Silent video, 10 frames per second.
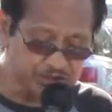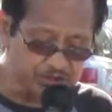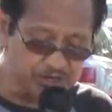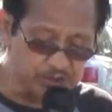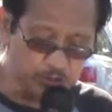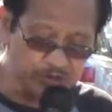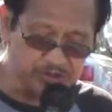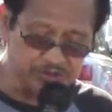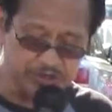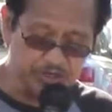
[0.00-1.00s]

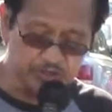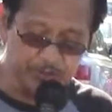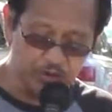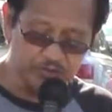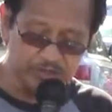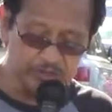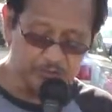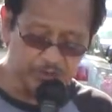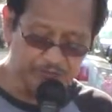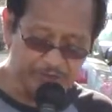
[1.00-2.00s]
3.23, it's about the
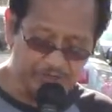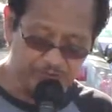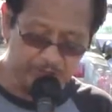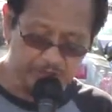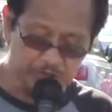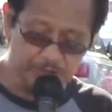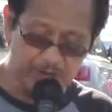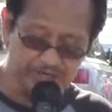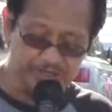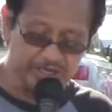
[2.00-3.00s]
faithfulness of
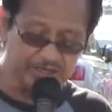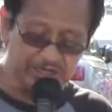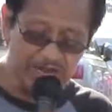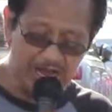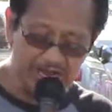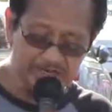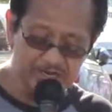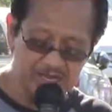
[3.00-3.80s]
God, that God